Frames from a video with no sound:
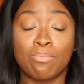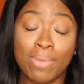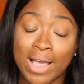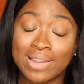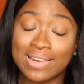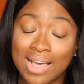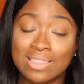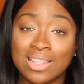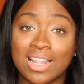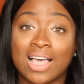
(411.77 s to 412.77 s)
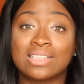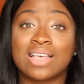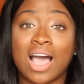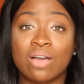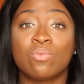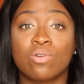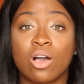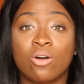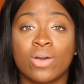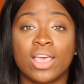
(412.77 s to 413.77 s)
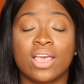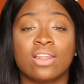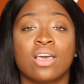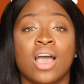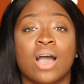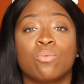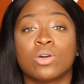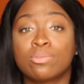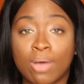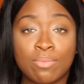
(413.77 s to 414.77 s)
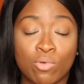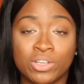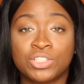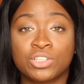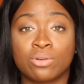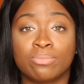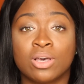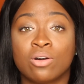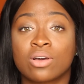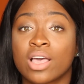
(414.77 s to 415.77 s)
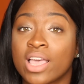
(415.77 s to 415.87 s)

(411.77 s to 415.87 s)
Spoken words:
But nonetheless, I will go in with my moisture milk.